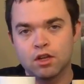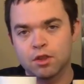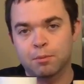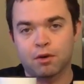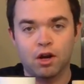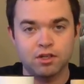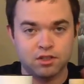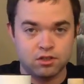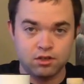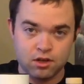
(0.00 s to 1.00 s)
the
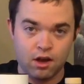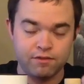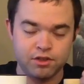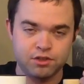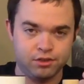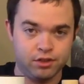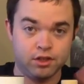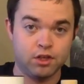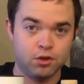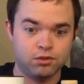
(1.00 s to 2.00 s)
price
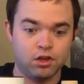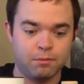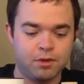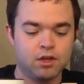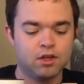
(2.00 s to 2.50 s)
obviously goes up.